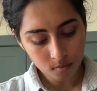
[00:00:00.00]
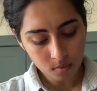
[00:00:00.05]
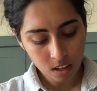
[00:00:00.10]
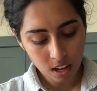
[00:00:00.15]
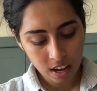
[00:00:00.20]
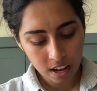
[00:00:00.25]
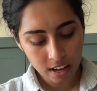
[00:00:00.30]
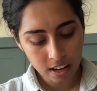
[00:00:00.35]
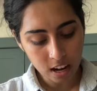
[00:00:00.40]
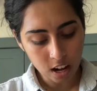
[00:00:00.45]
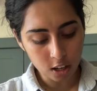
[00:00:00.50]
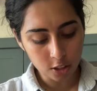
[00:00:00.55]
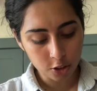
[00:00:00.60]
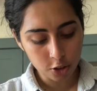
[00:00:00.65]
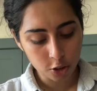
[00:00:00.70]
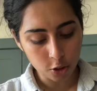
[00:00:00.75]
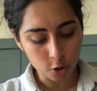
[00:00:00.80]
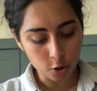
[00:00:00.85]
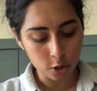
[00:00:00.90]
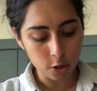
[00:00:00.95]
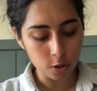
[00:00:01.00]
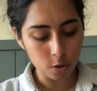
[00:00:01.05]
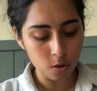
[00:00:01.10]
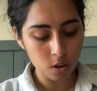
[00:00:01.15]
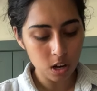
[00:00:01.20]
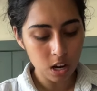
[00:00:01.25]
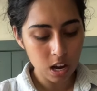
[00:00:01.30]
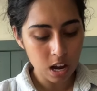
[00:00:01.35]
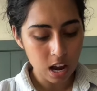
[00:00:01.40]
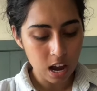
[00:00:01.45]
And I'll show you
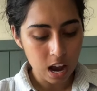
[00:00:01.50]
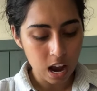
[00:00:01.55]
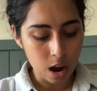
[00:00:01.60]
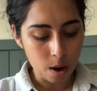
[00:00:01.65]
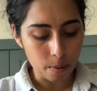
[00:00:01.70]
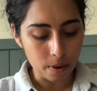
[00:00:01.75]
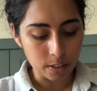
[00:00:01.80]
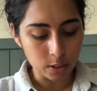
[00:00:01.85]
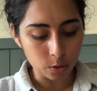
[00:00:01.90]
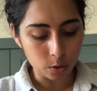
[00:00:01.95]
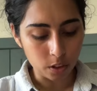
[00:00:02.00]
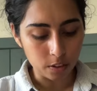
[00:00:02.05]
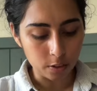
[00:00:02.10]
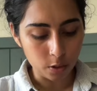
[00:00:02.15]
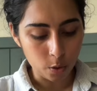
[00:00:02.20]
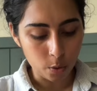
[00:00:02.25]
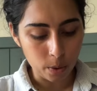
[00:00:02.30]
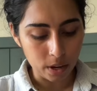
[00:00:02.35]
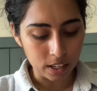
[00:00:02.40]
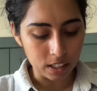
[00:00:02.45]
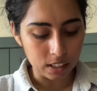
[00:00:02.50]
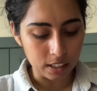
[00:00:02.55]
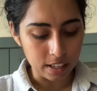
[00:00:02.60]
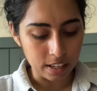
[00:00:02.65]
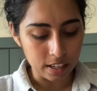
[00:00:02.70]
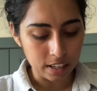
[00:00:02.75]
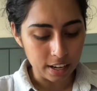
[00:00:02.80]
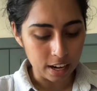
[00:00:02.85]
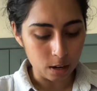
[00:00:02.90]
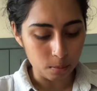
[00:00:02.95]
how I sort of
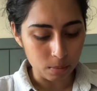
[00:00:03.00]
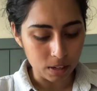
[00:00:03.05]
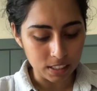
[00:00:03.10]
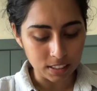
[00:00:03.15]
quickly caramelize